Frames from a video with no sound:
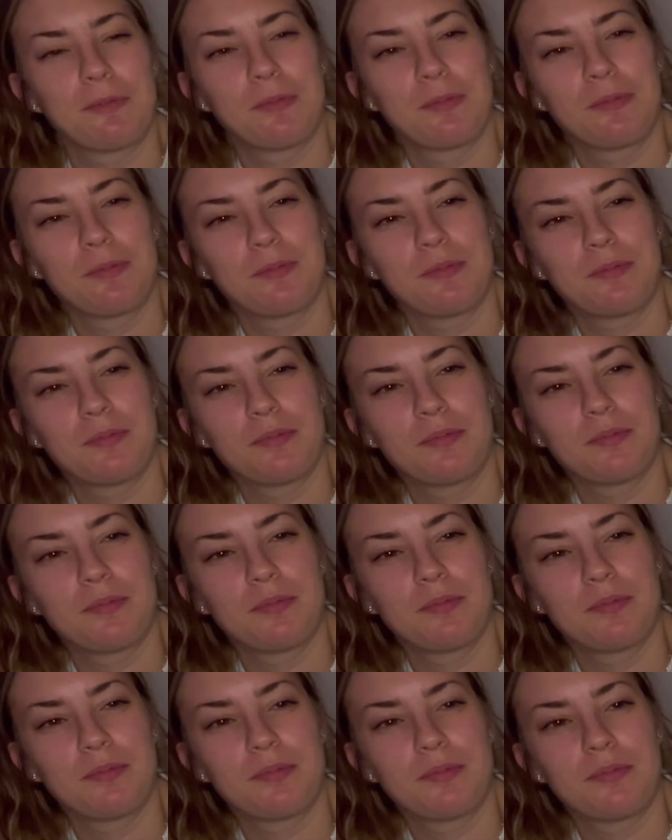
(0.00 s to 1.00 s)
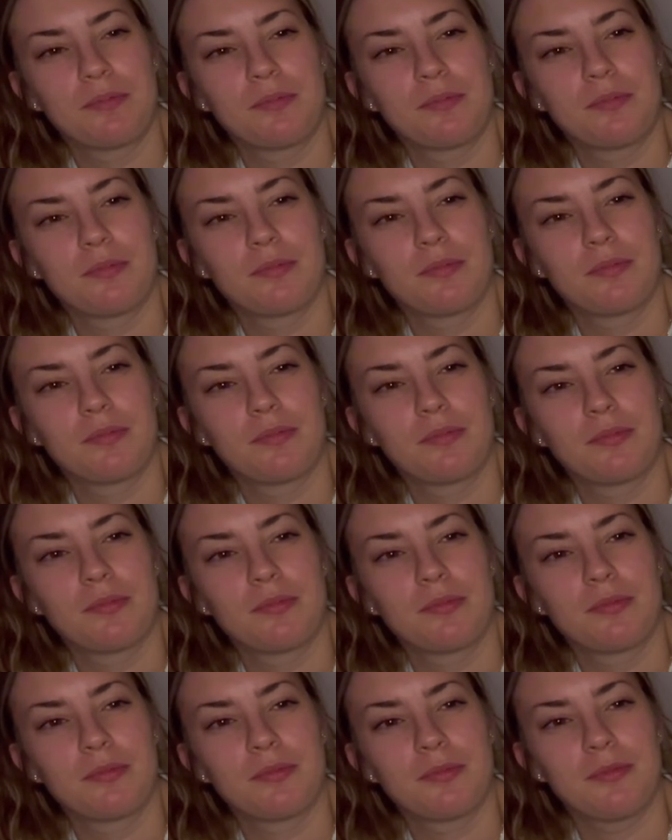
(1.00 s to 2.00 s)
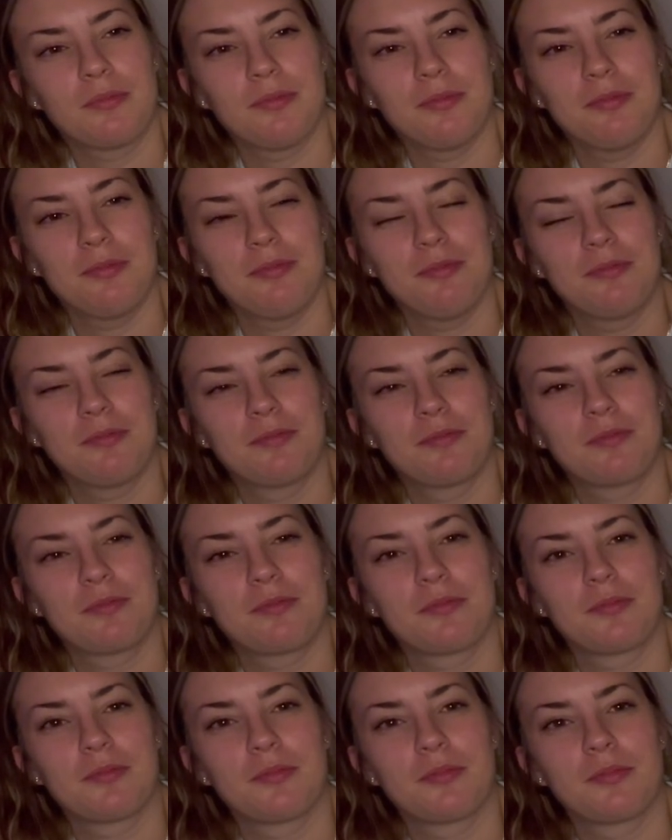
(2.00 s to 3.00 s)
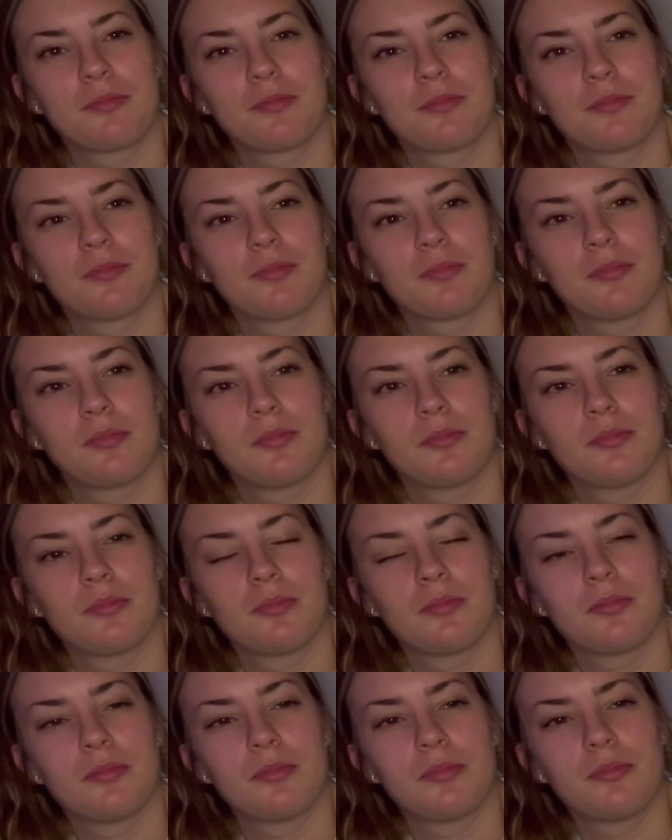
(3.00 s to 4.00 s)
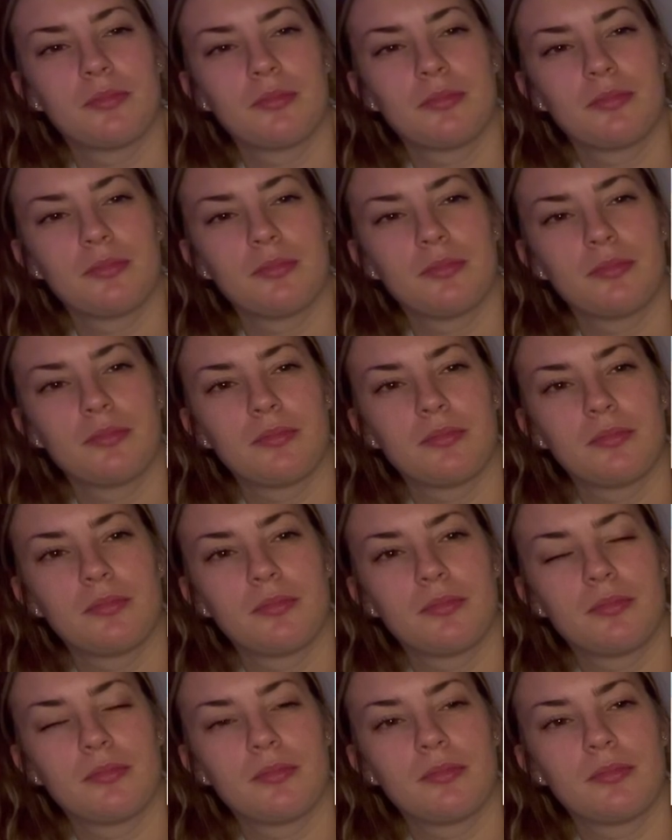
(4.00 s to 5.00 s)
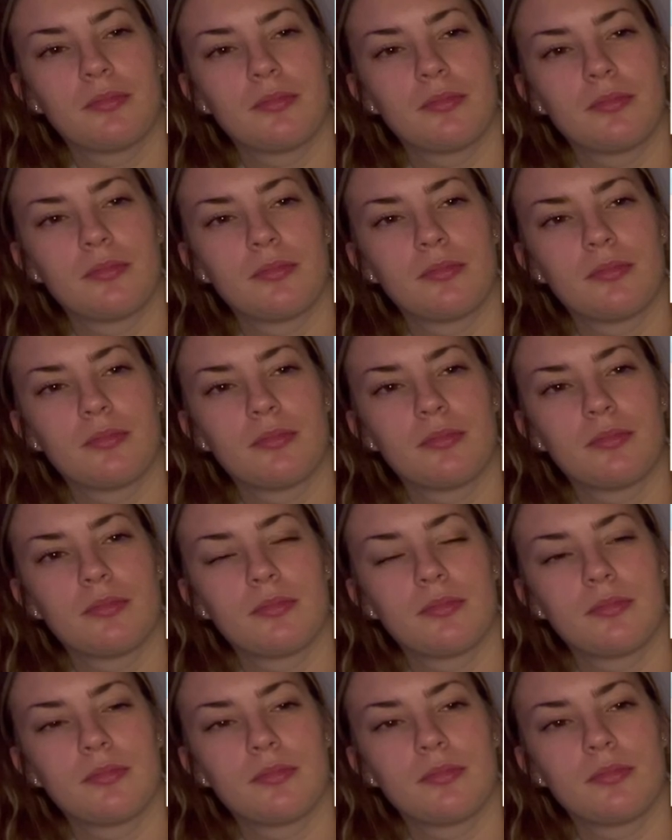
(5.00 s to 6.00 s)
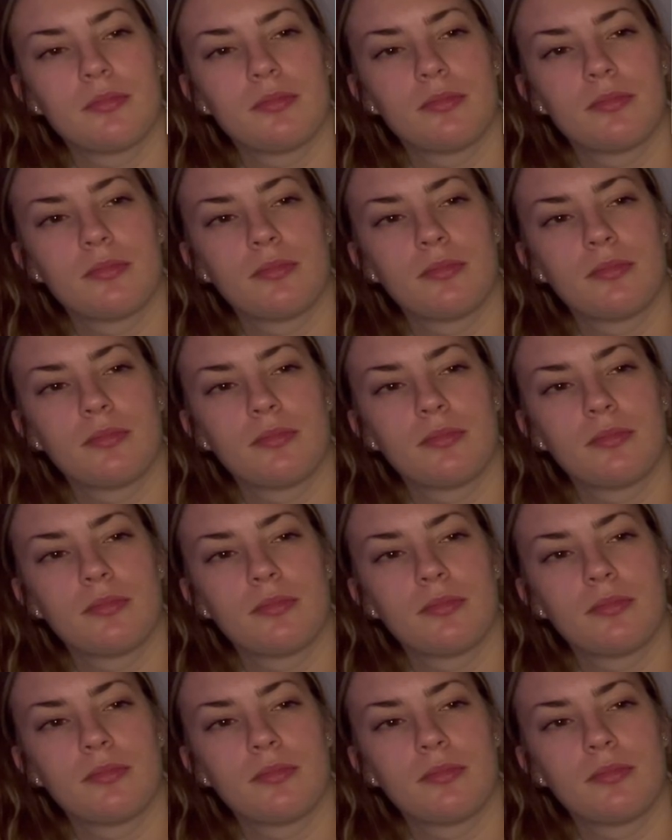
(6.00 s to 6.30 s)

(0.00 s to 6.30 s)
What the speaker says: This person isn't speaking.